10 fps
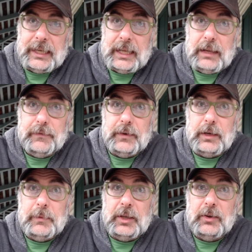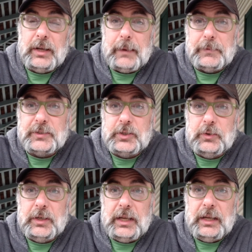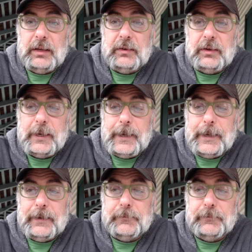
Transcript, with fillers: And I figured it'd be a good opportunity uh,